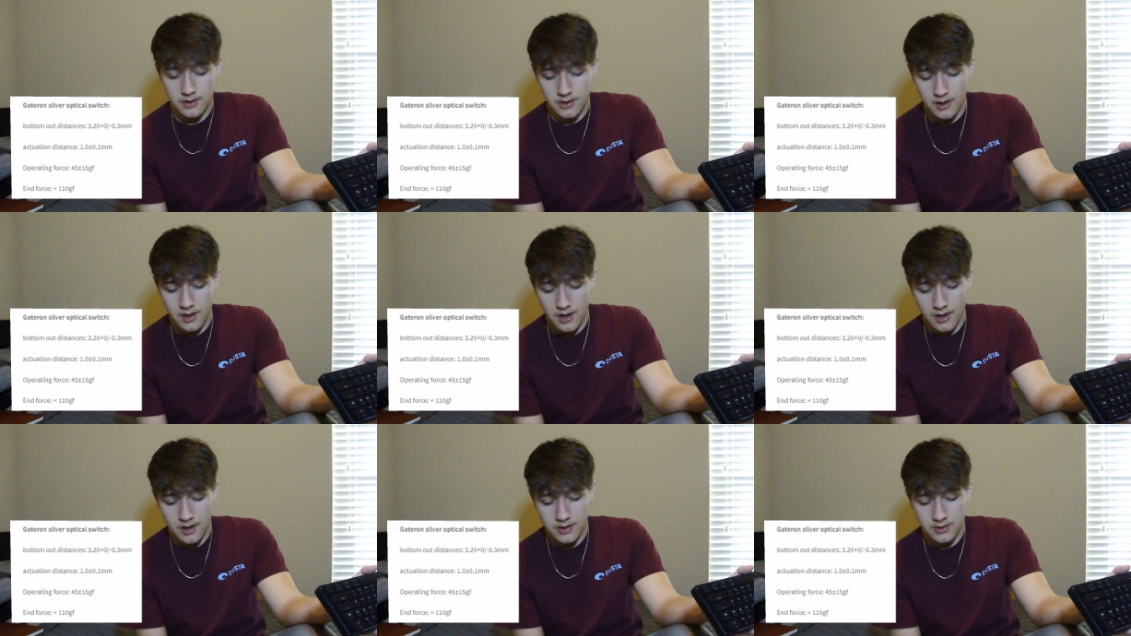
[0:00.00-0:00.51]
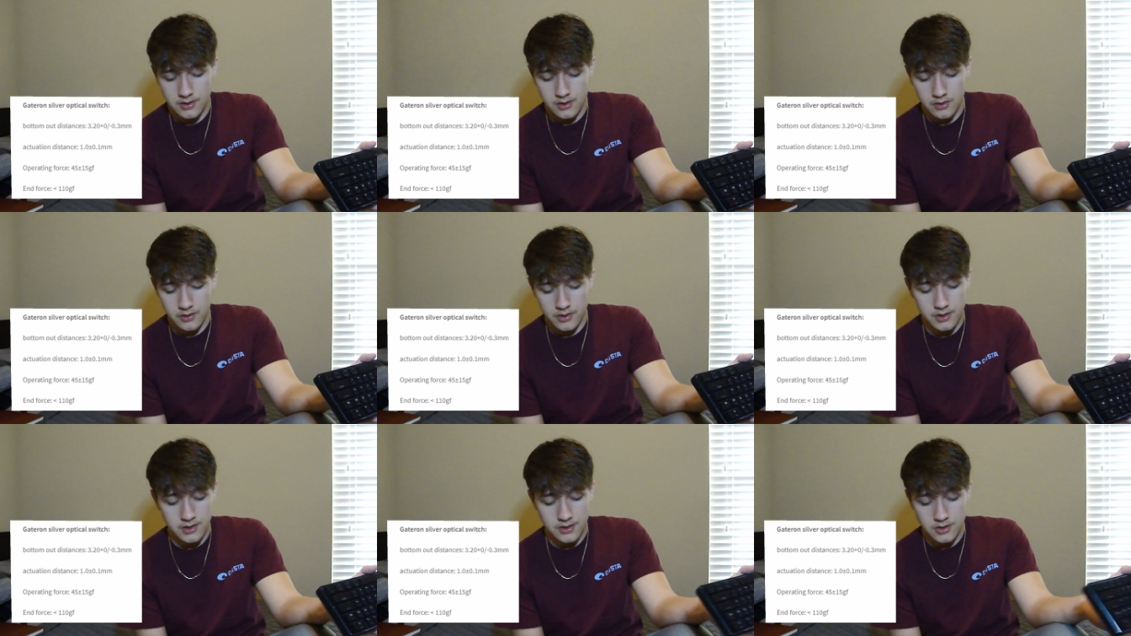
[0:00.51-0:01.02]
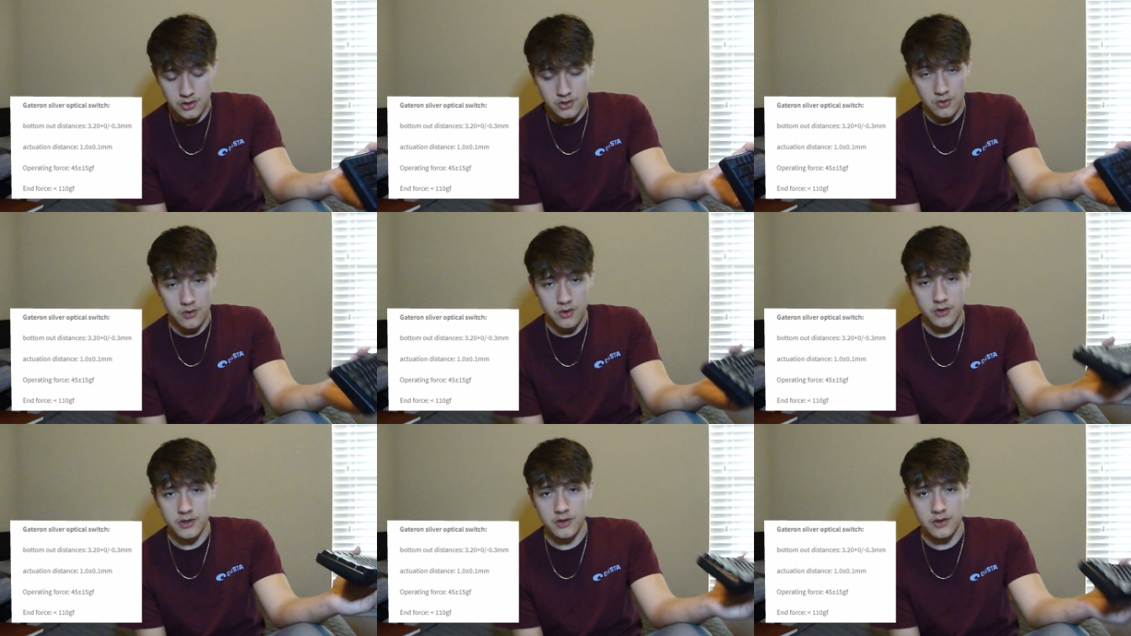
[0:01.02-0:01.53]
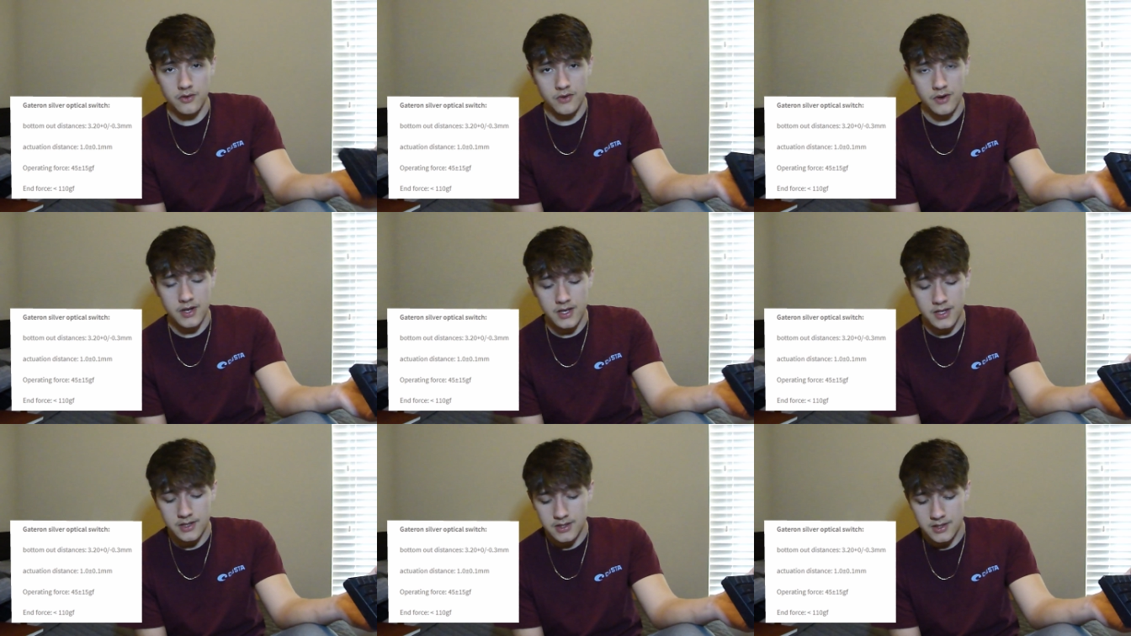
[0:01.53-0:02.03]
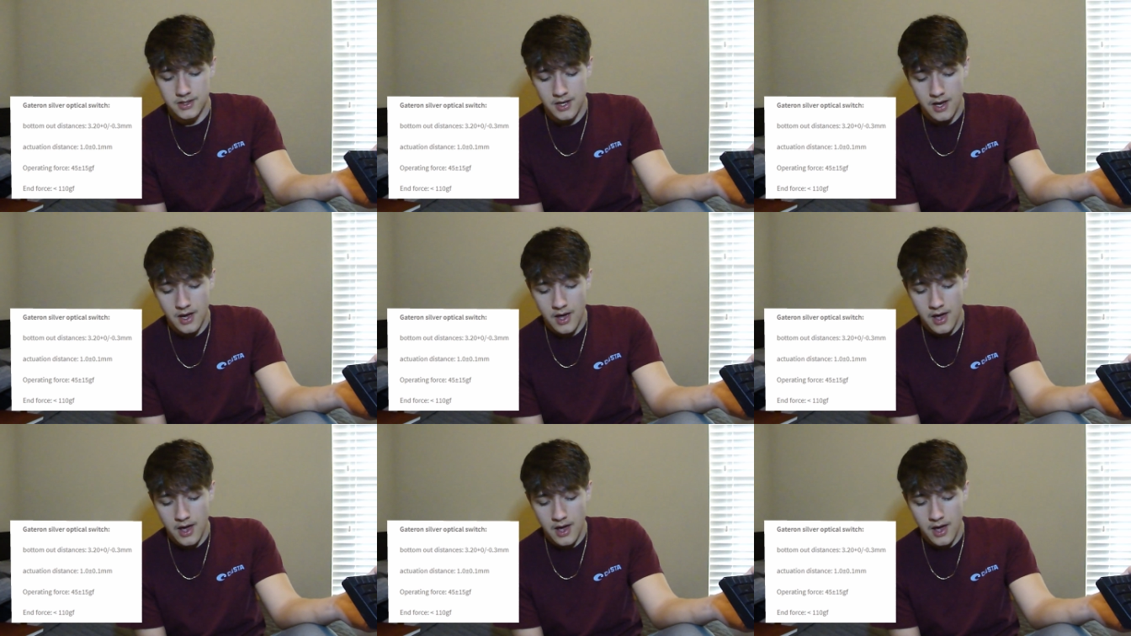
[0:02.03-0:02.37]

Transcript: and so it's shorter than the reds.